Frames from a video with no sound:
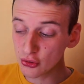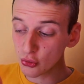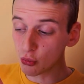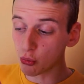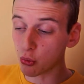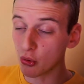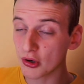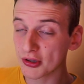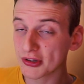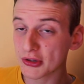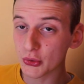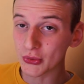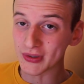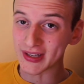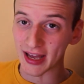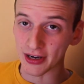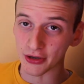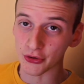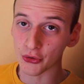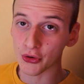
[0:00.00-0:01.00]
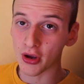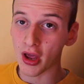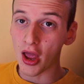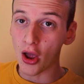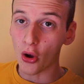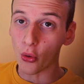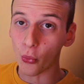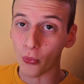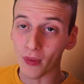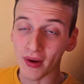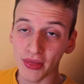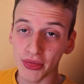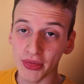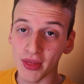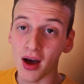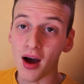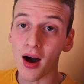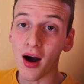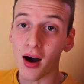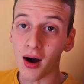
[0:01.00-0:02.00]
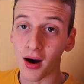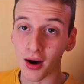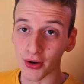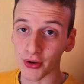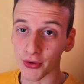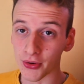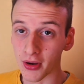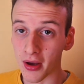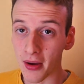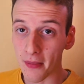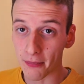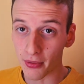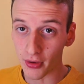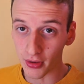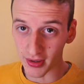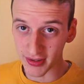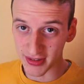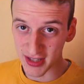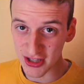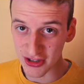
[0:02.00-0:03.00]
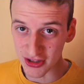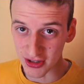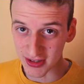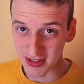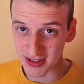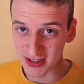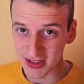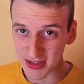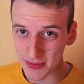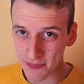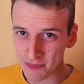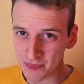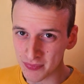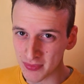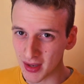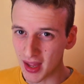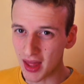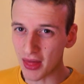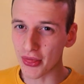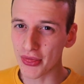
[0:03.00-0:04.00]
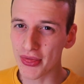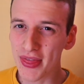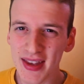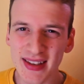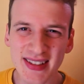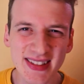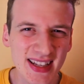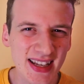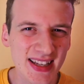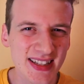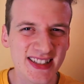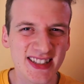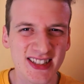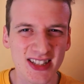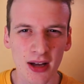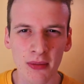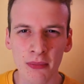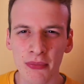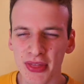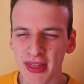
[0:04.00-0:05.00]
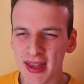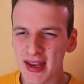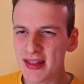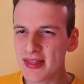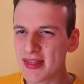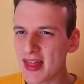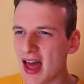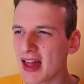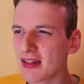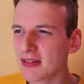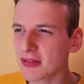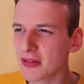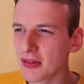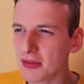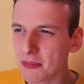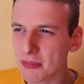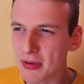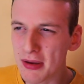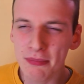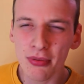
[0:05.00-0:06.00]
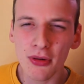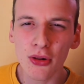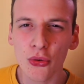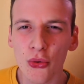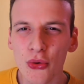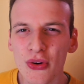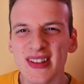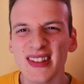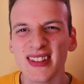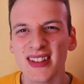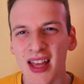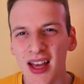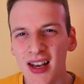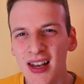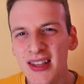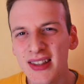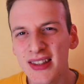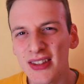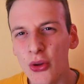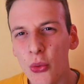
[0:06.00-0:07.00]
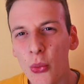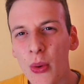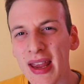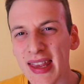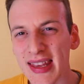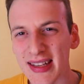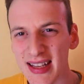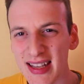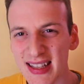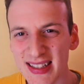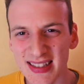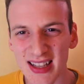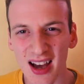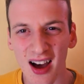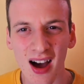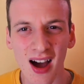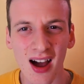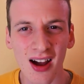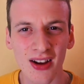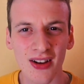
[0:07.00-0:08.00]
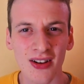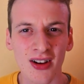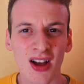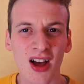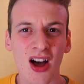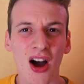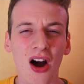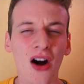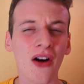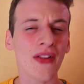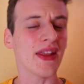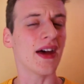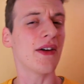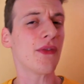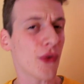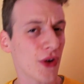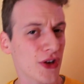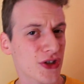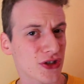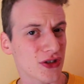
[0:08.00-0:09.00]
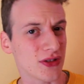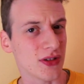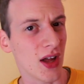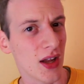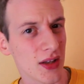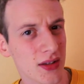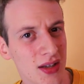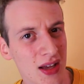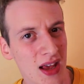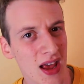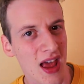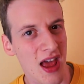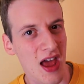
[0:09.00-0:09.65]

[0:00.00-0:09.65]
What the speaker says: to work together with other politicians. And this is something that people who tell it the way it is are on average not